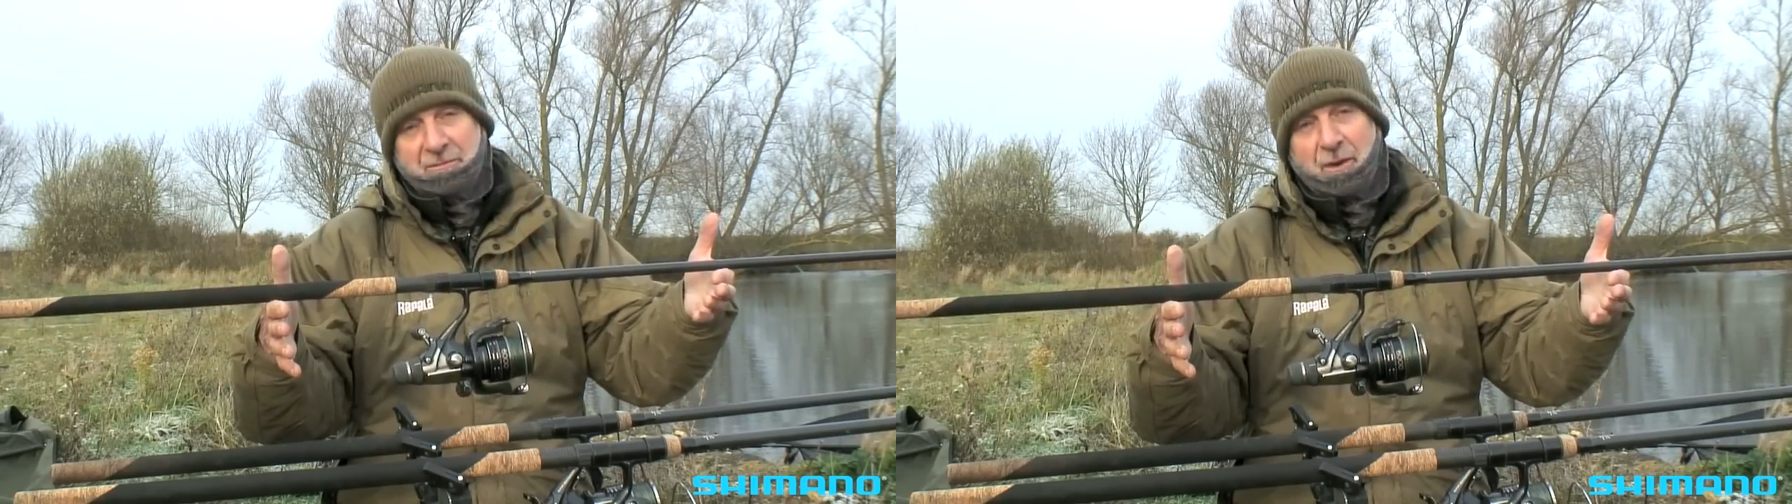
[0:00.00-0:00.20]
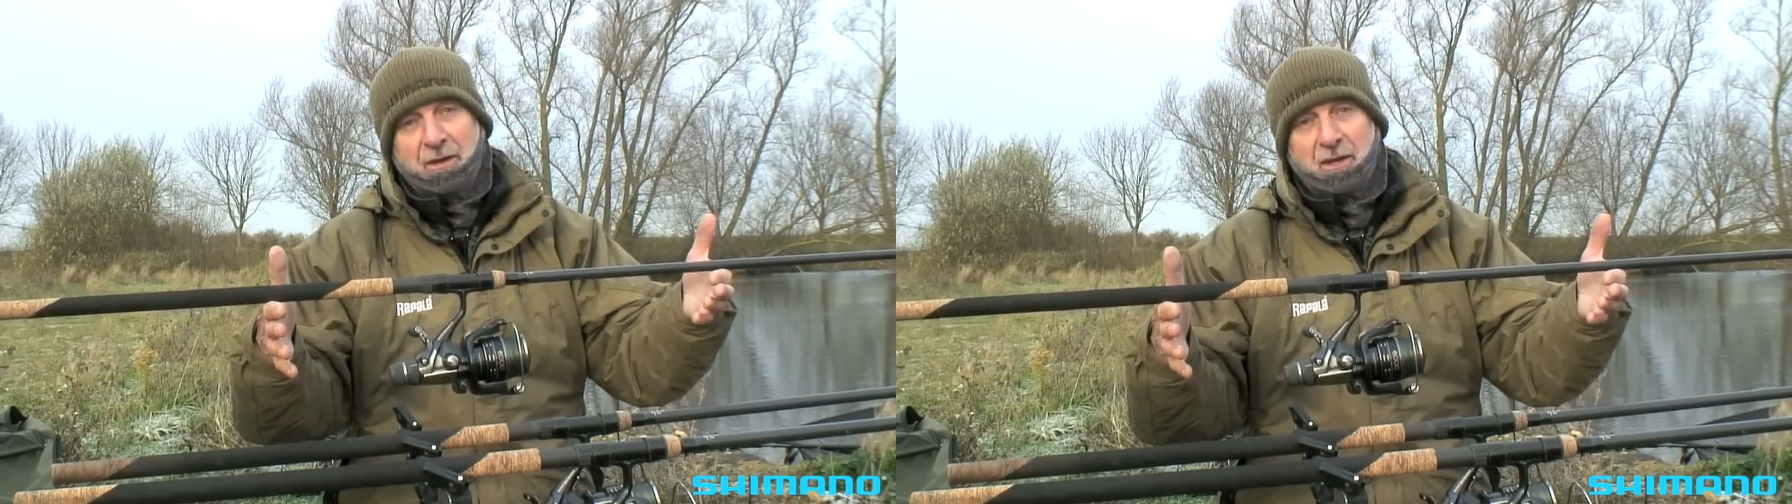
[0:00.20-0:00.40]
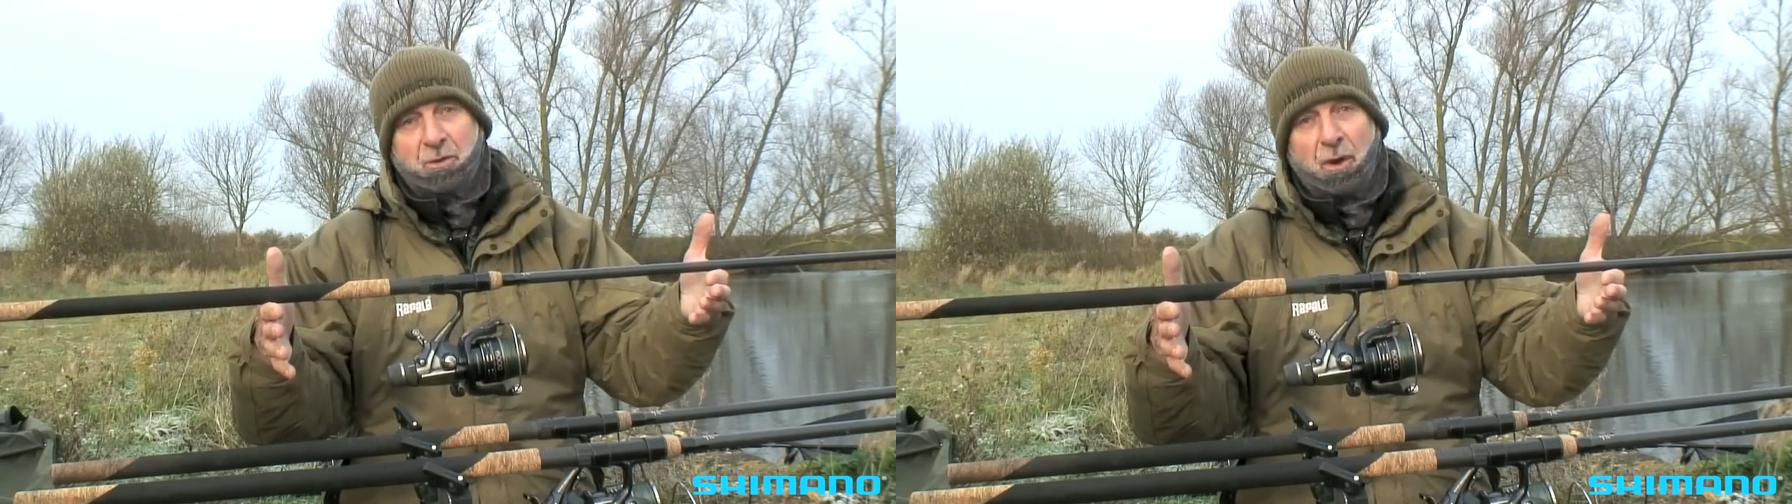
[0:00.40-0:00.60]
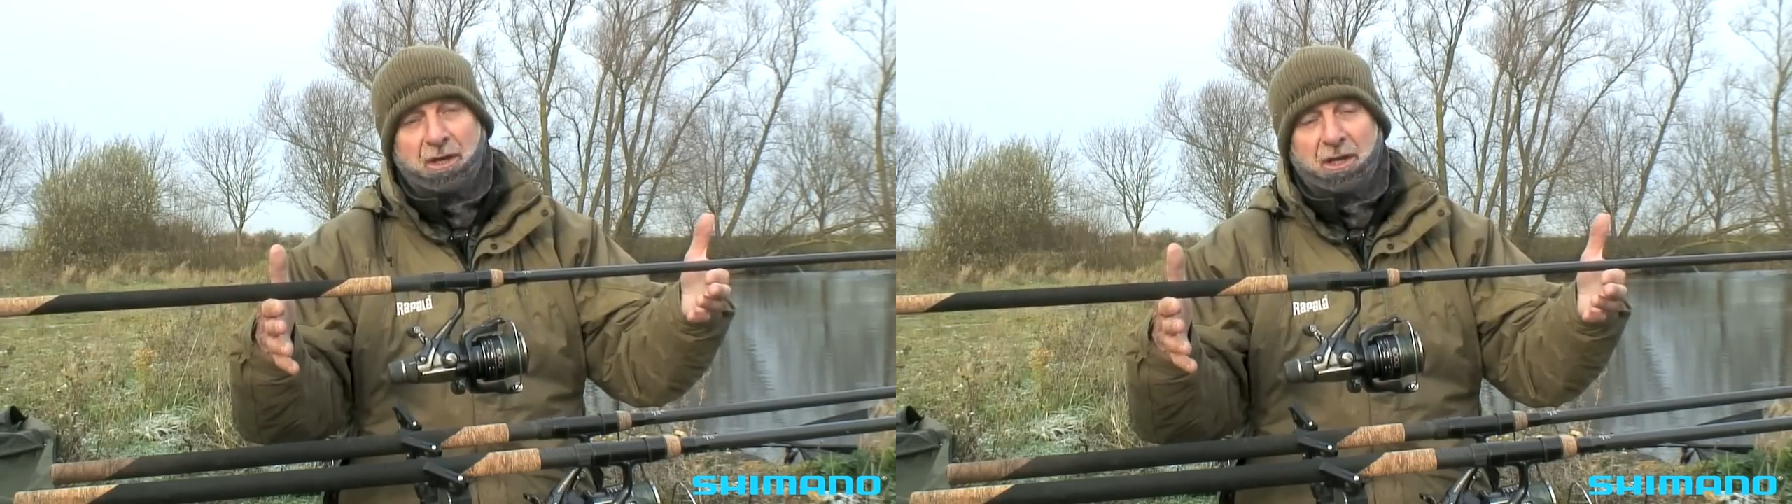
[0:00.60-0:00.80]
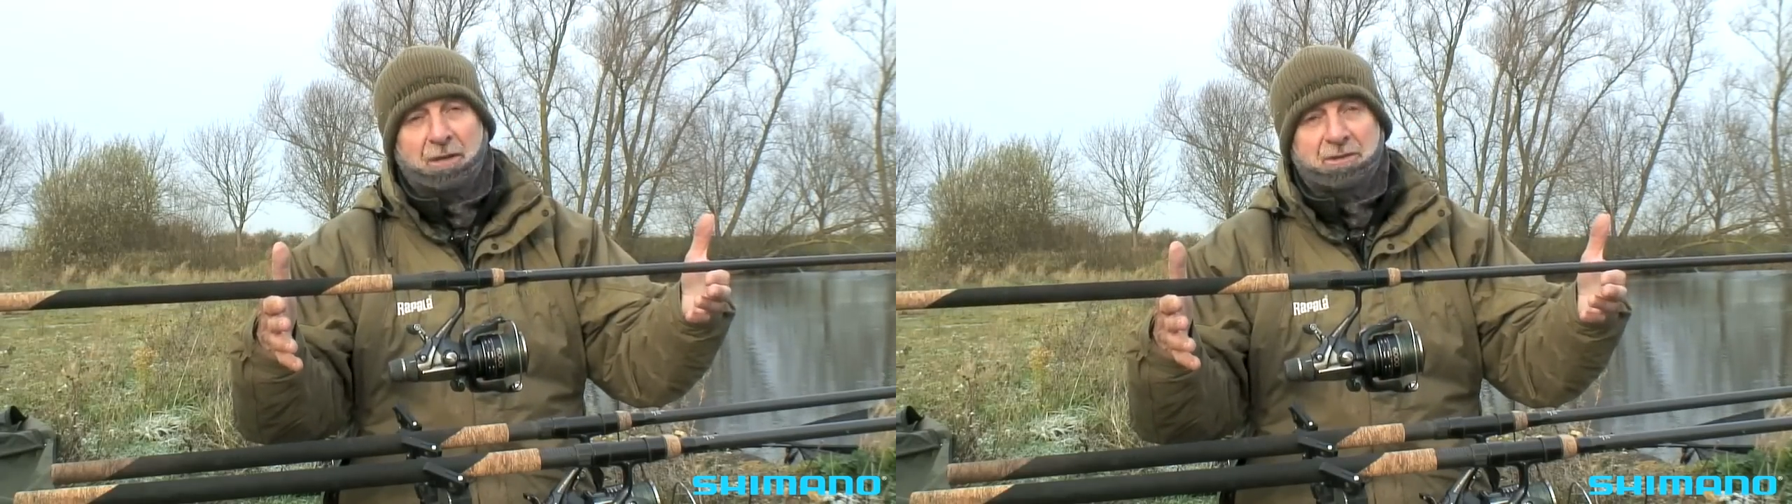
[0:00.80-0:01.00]
the pike are
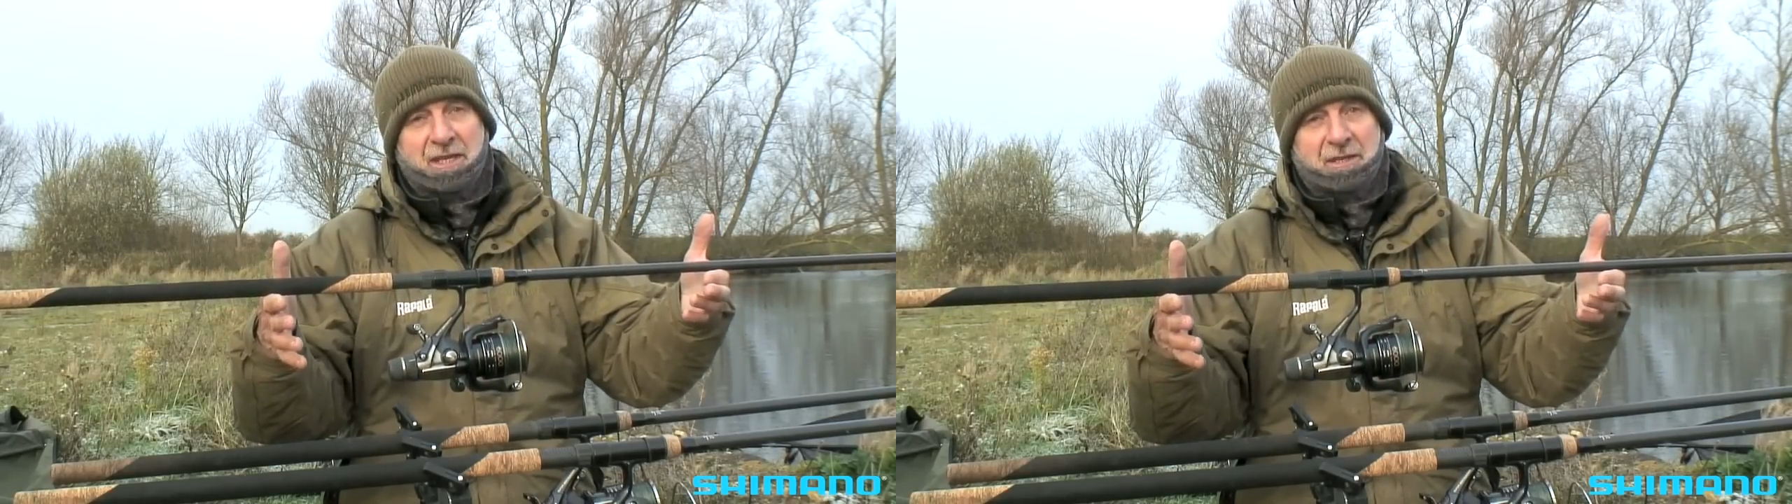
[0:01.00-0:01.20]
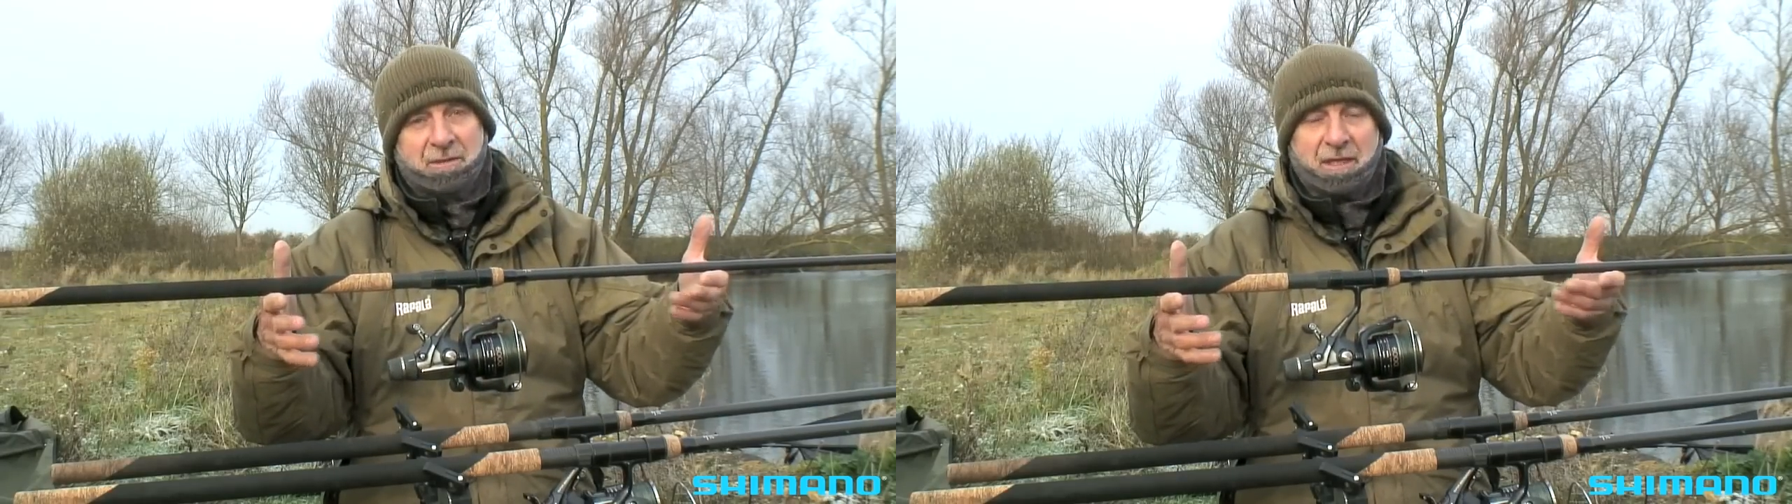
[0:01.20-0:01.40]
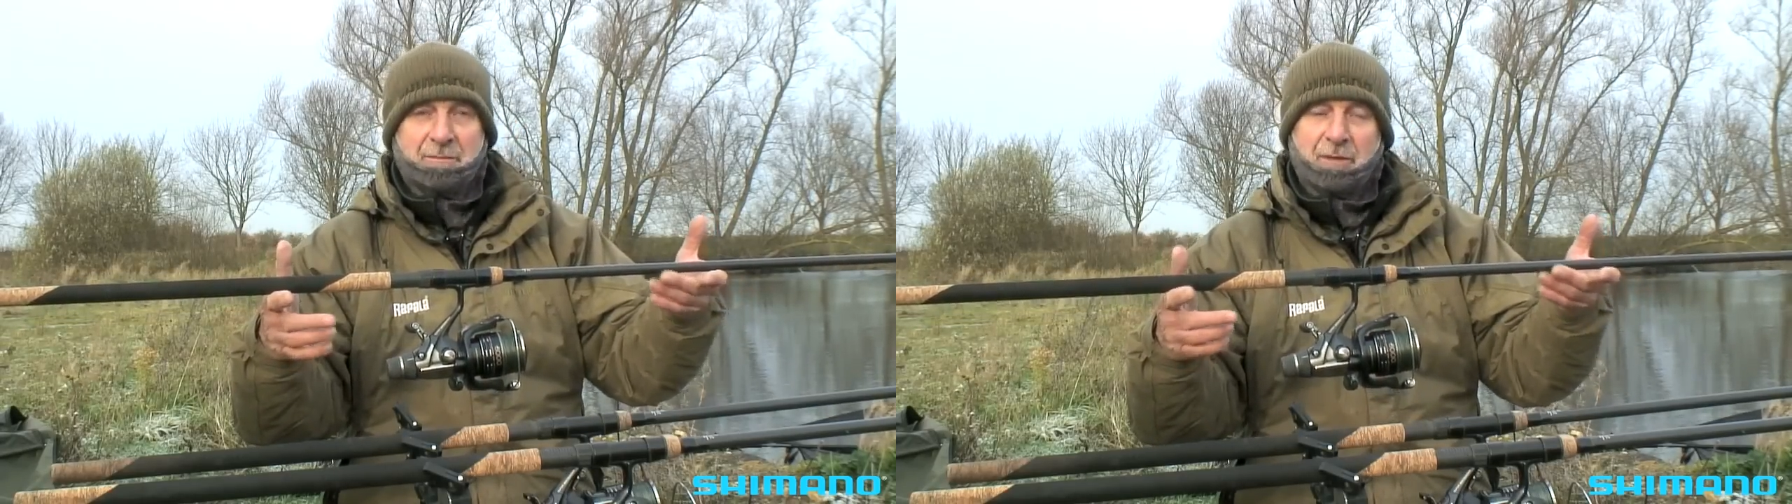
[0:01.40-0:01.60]
quite close in.